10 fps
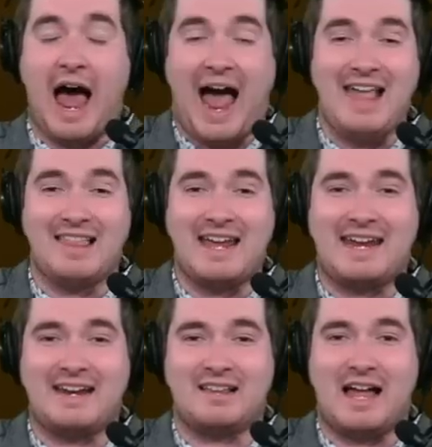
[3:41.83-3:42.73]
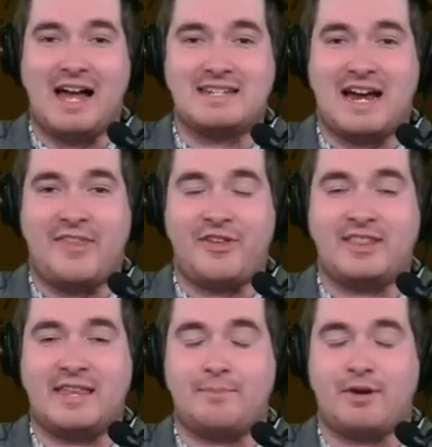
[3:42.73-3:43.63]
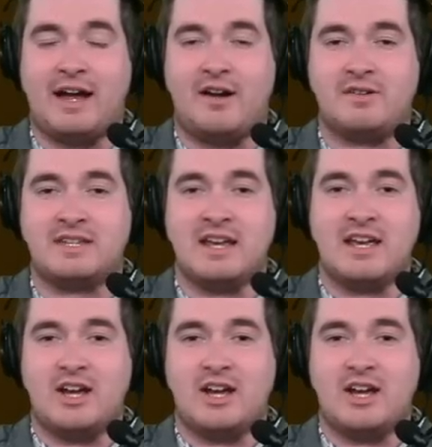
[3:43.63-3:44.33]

I like it a lot. I think the Browns